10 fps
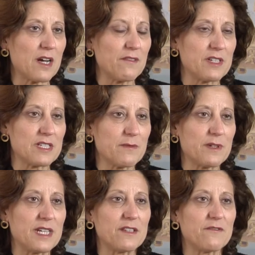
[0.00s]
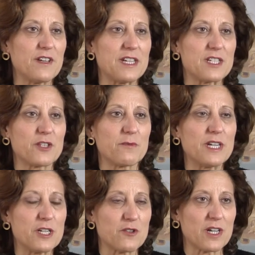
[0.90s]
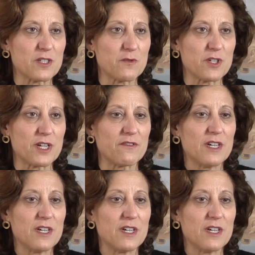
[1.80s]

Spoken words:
Obviously, we need the phase three trials, which